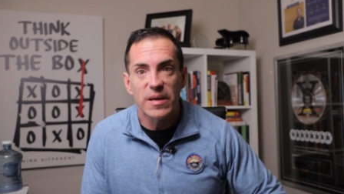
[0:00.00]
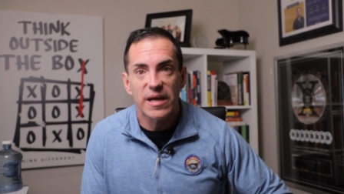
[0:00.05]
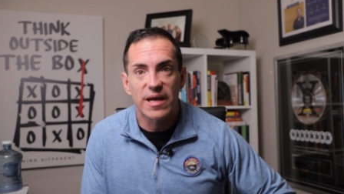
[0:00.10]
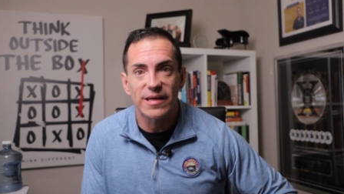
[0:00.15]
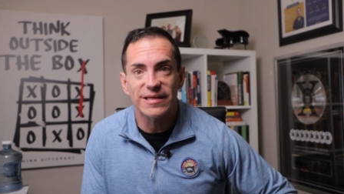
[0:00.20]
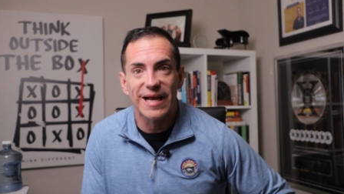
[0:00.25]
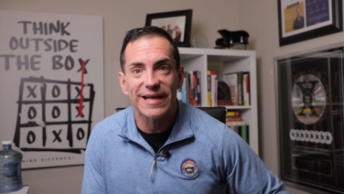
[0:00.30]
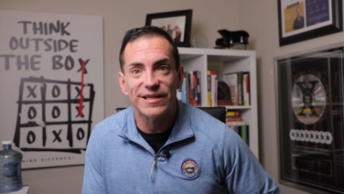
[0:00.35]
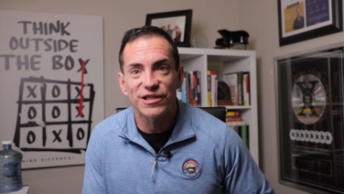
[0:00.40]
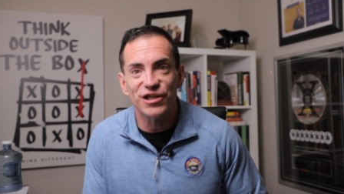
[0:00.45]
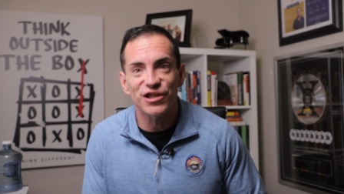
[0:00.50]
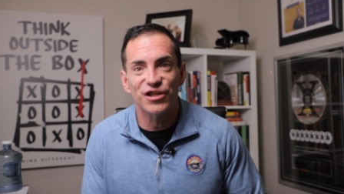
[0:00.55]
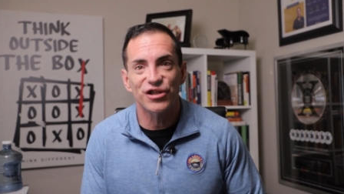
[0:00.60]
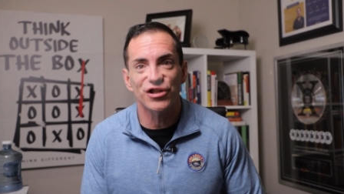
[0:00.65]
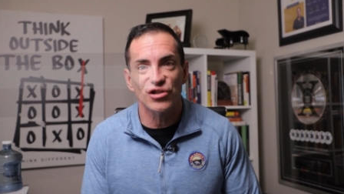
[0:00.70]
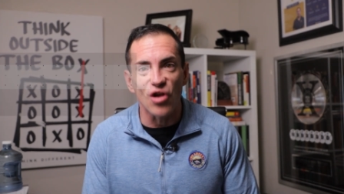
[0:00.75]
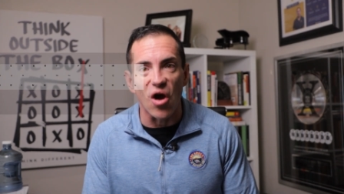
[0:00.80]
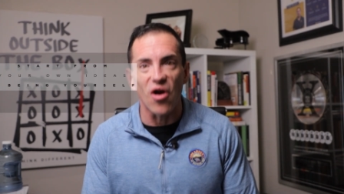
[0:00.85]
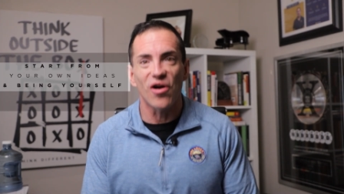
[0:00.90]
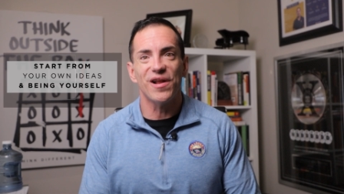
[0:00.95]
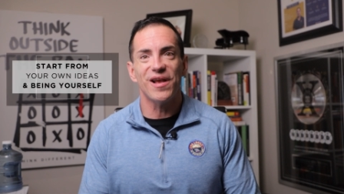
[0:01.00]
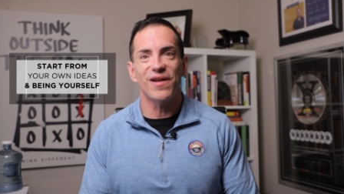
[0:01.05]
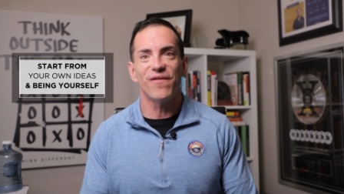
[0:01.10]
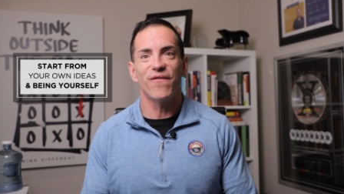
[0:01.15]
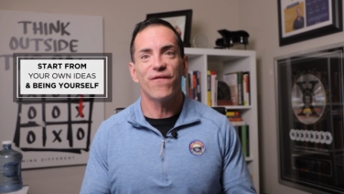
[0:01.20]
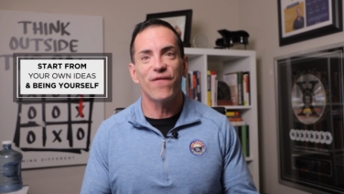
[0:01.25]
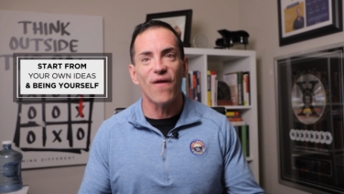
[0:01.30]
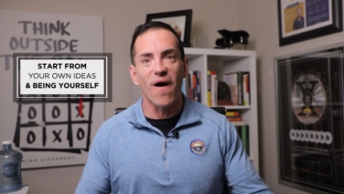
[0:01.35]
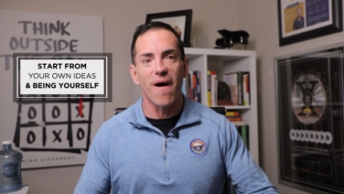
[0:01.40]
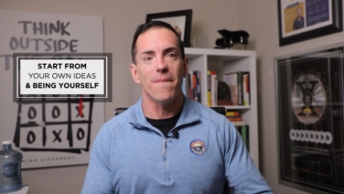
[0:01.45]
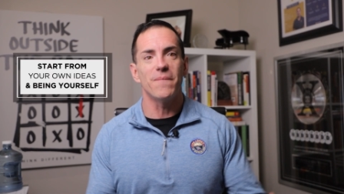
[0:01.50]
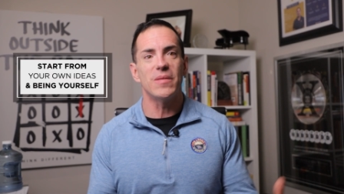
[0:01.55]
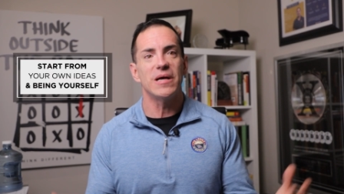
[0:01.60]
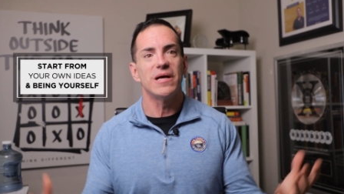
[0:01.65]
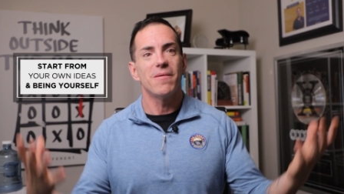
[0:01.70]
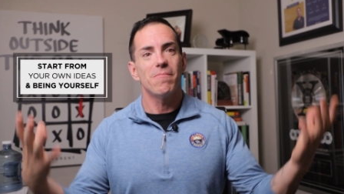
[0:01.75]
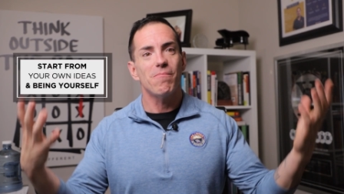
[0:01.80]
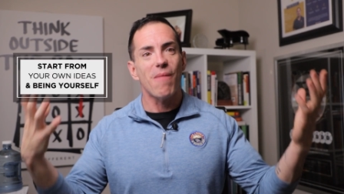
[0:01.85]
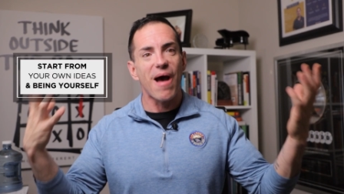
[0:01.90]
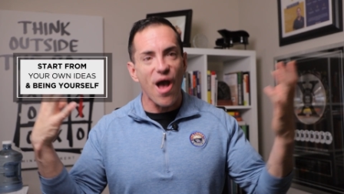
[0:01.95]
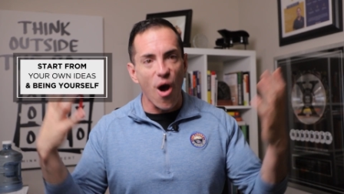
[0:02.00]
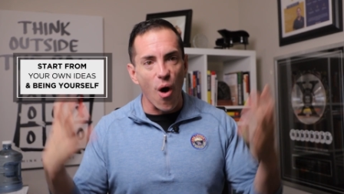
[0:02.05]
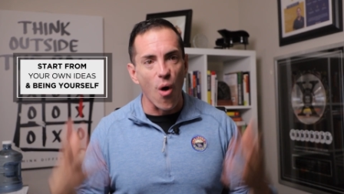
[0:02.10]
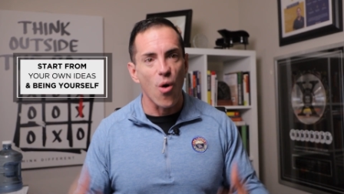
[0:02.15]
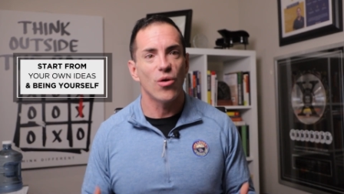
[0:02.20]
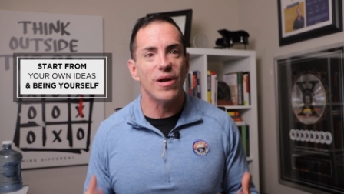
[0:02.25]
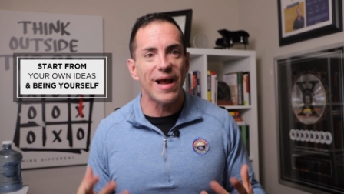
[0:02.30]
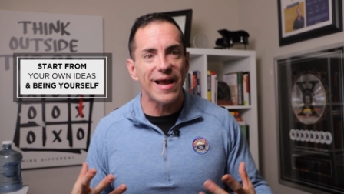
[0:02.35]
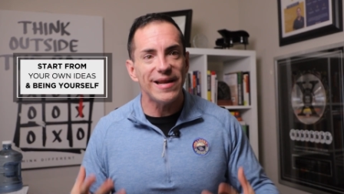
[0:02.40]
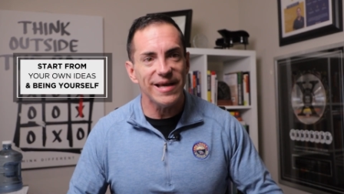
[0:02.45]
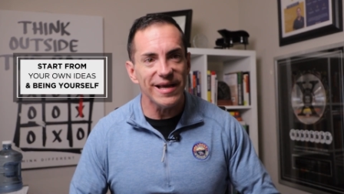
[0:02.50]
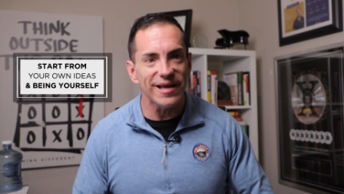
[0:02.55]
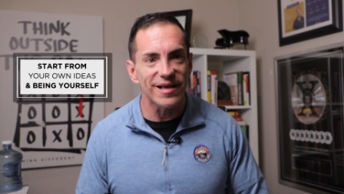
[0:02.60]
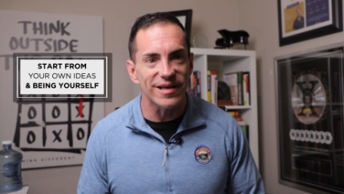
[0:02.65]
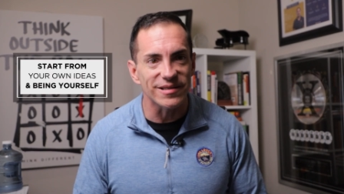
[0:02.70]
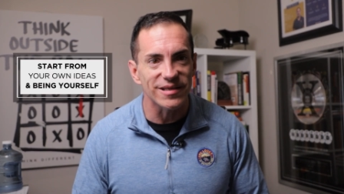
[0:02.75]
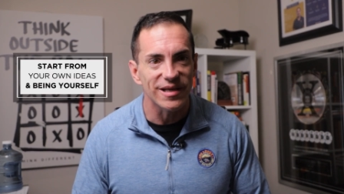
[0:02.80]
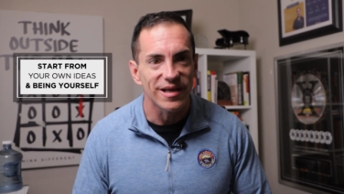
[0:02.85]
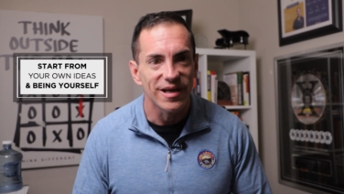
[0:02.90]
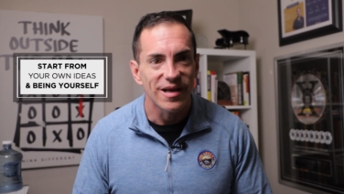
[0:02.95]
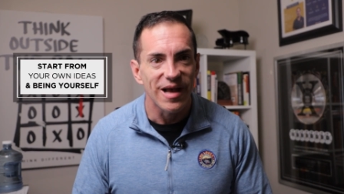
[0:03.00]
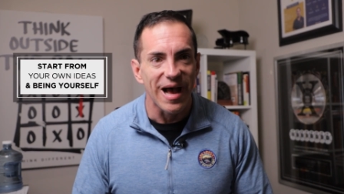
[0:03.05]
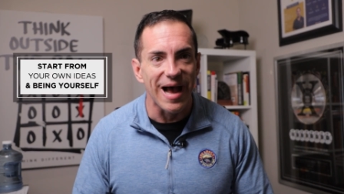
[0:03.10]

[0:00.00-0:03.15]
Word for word: because I just started from my own ideas.